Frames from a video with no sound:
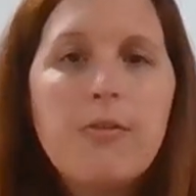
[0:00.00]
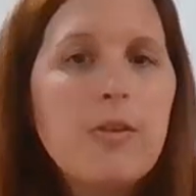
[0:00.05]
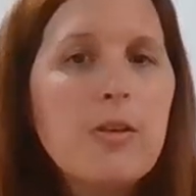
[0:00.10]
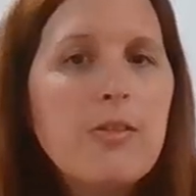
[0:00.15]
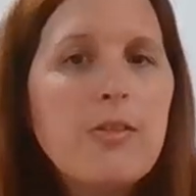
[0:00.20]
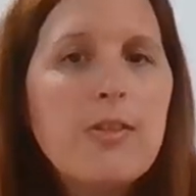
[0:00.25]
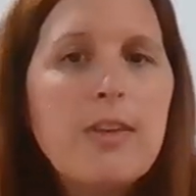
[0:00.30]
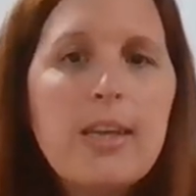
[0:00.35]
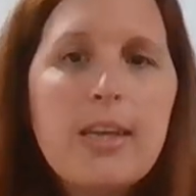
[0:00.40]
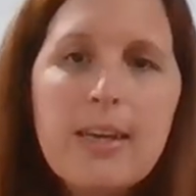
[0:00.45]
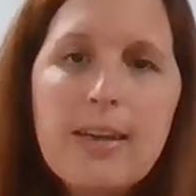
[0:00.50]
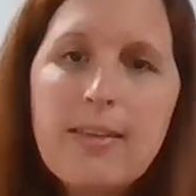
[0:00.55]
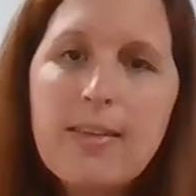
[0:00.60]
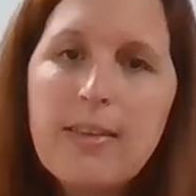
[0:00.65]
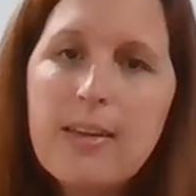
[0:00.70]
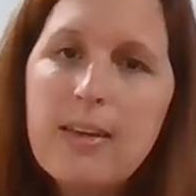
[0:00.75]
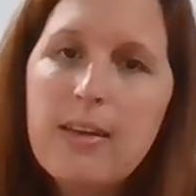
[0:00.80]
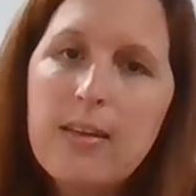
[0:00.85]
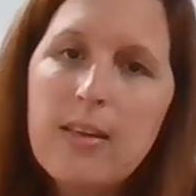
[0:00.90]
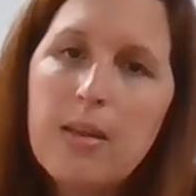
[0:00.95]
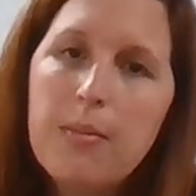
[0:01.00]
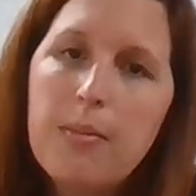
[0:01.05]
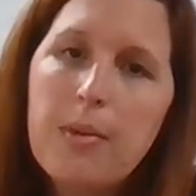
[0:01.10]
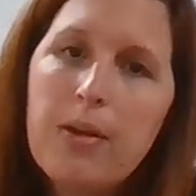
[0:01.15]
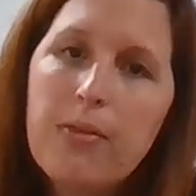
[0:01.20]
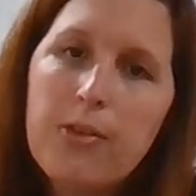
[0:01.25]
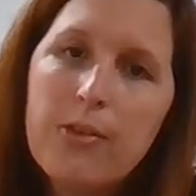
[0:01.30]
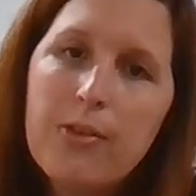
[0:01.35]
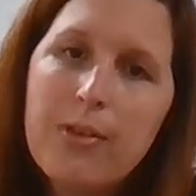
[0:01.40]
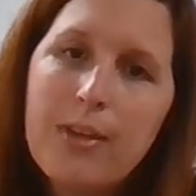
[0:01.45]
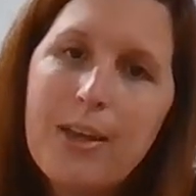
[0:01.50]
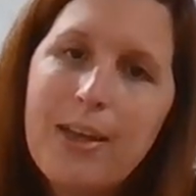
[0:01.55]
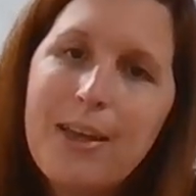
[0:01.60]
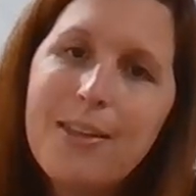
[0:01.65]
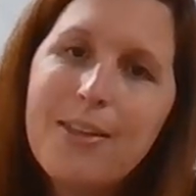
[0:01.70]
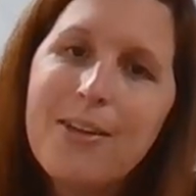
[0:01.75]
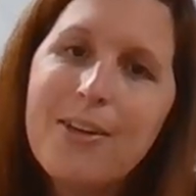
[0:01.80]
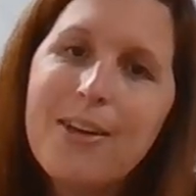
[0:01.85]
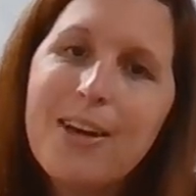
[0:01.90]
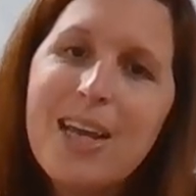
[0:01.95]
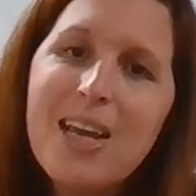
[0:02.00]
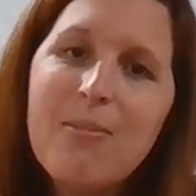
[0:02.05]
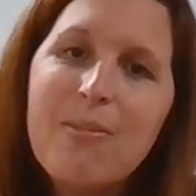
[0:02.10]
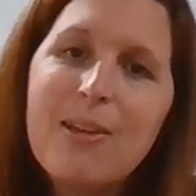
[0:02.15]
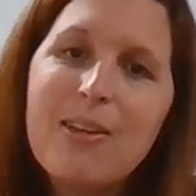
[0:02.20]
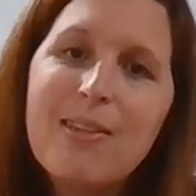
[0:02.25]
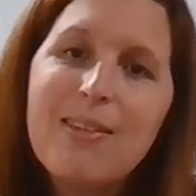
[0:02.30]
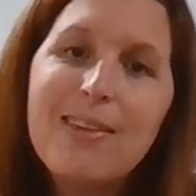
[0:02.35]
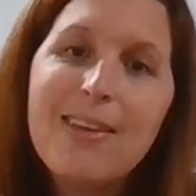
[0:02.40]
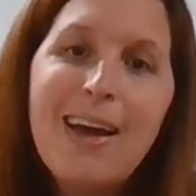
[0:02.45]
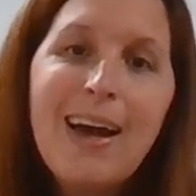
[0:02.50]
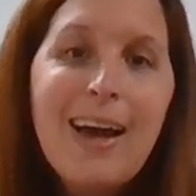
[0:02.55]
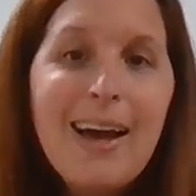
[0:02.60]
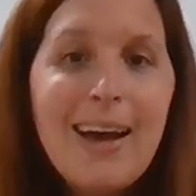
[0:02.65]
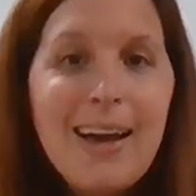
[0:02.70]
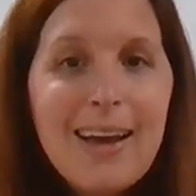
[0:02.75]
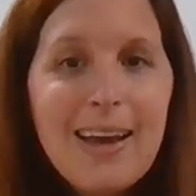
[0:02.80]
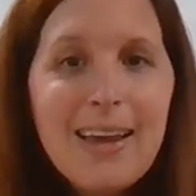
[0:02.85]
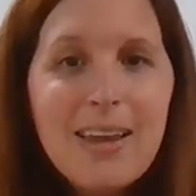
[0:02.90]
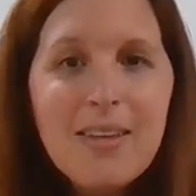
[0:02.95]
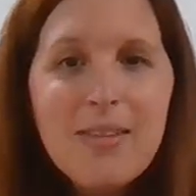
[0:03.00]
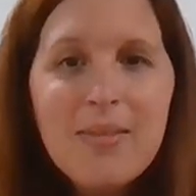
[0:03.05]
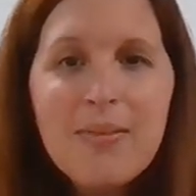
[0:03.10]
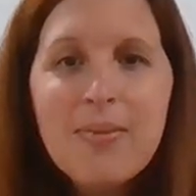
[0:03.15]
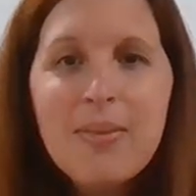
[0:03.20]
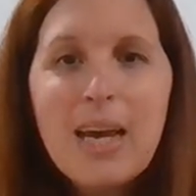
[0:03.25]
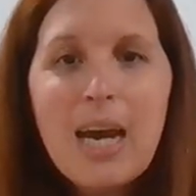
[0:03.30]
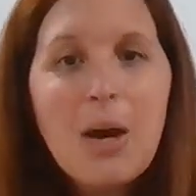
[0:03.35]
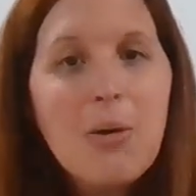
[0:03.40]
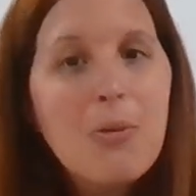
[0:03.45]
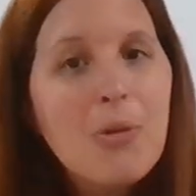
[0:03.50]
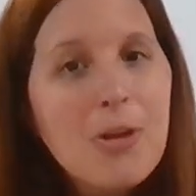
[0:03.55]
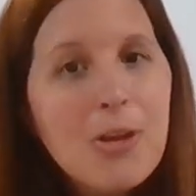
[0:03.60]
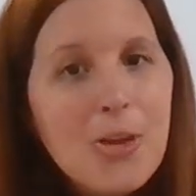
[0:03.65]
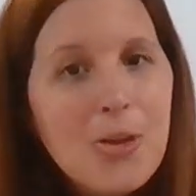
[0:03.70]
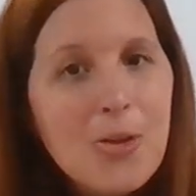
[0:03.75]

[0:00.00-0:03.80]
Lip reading: first thing I say to them after saying their name is, hi, how are